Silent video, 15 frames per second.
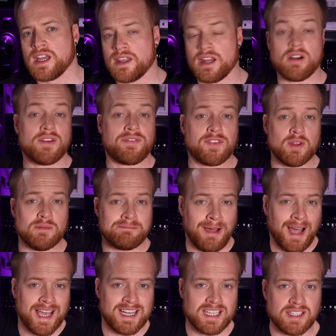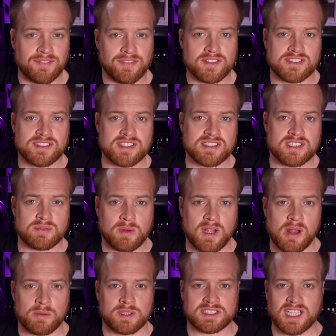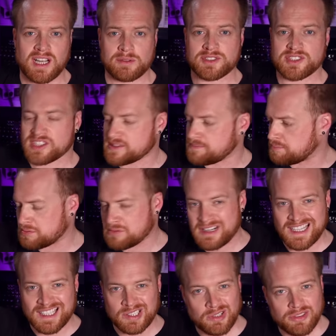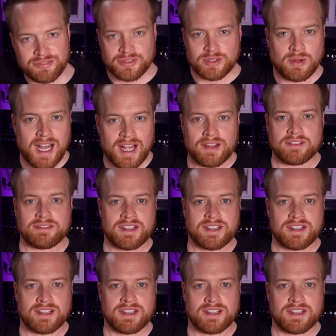There are a few minor differences as well, which I will sprinkle throughout the